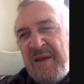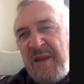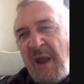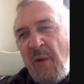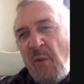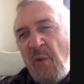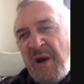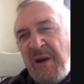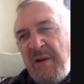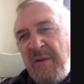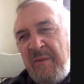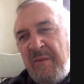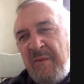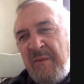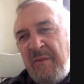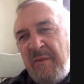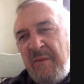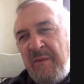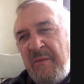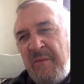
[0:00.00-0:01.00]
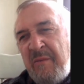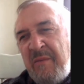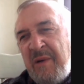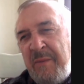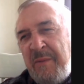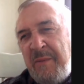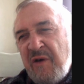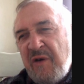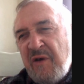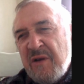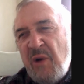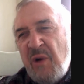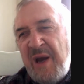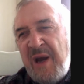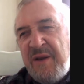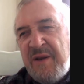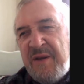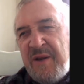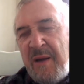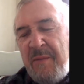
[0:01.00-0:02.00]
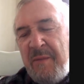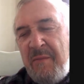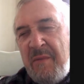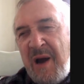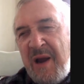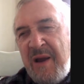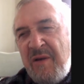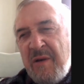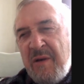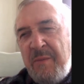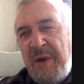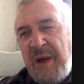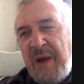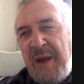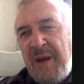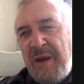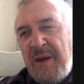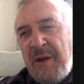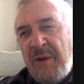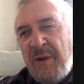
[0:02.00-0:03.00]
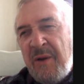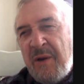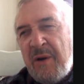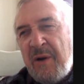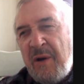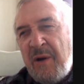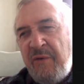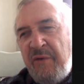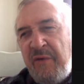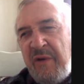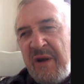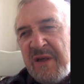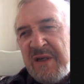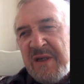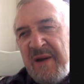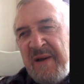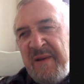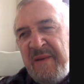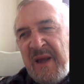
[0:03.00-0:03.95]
they weren't maybe treated the way that they might have been in other countries.